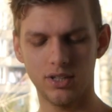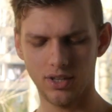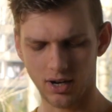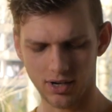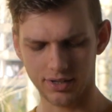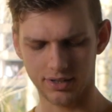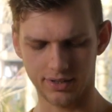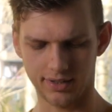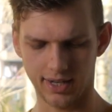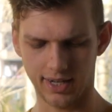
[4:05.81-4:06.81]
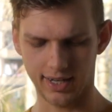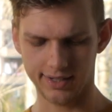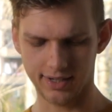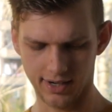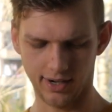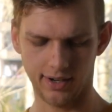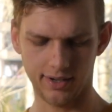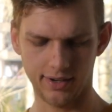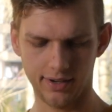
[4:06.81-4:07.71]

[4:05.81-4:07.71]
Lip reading: the harder they get tugged.